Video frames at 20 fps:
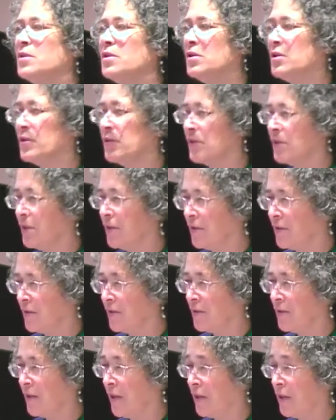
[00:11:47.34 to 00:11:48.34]
Do you sense
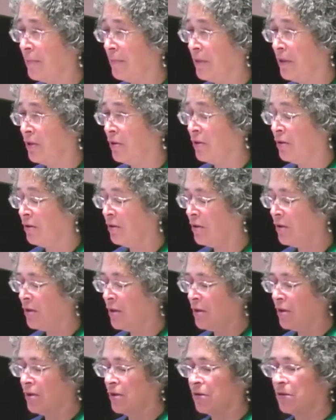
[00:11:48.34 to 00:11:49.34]
a setup here?
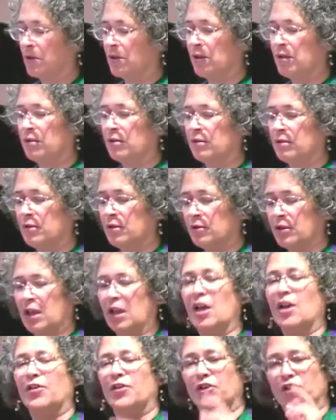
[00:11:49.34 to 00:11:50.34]
Okay.